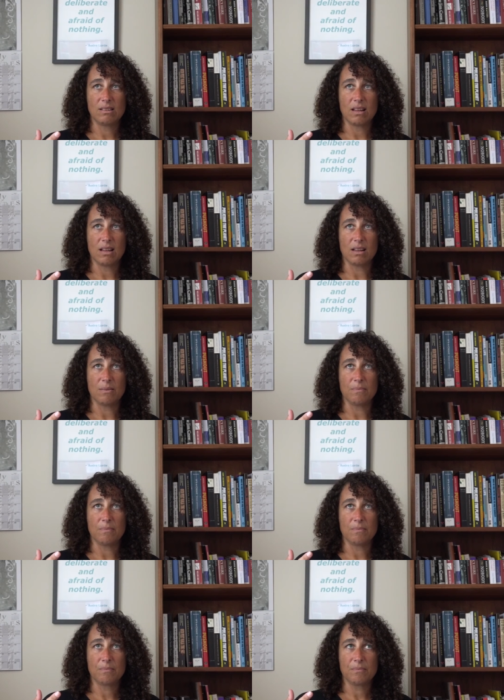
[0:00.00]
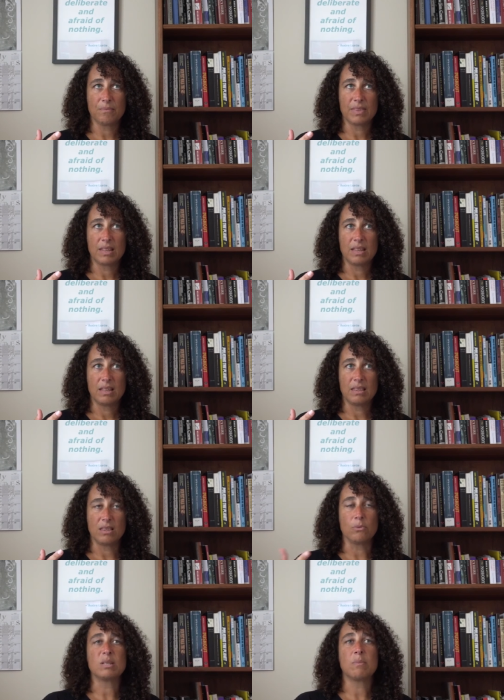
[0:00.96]

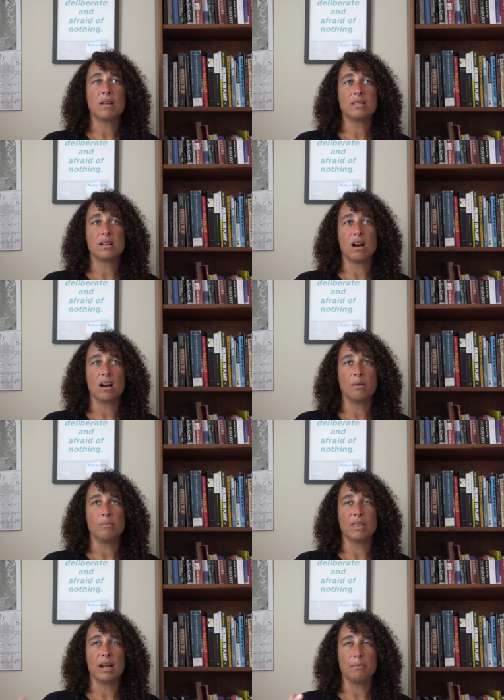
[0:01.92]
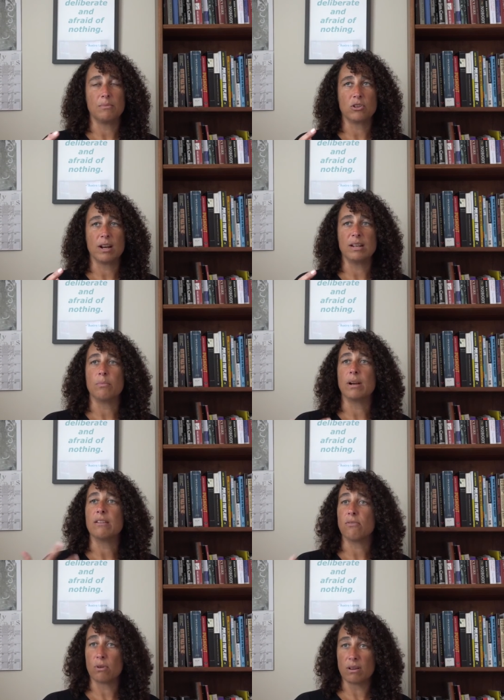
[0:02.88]
the response to harm that I'm trying to
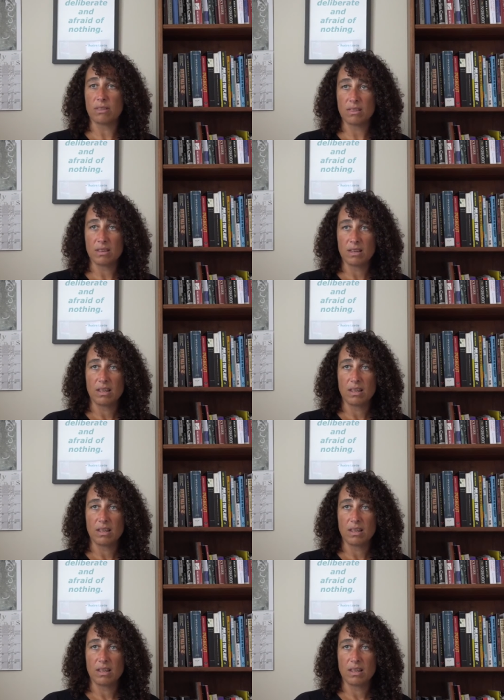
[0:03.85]
bring forth